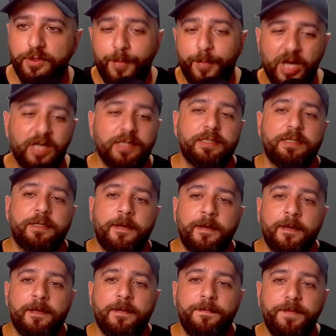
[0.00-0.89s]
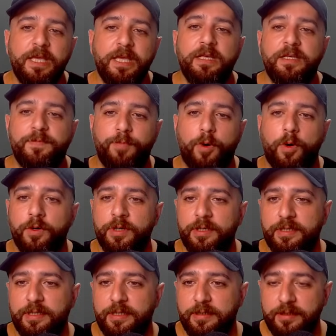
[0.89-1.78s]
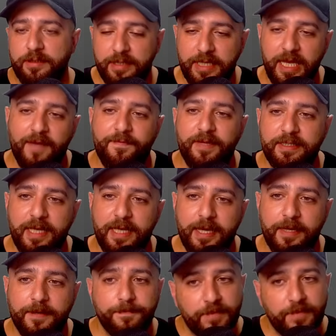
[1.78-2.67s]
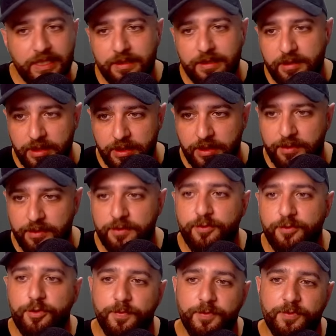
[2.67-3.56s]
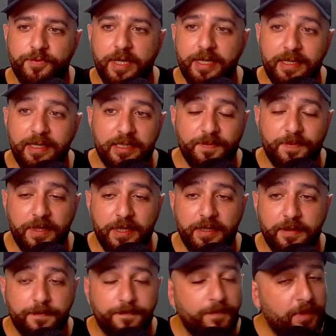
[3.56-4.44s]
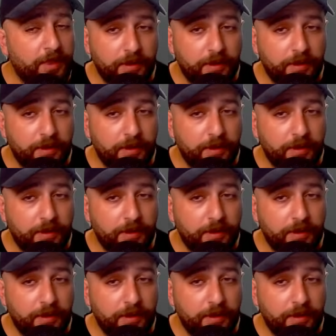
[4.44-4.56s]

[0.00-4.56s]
But these bonuses, cav attack is good, troop training speed,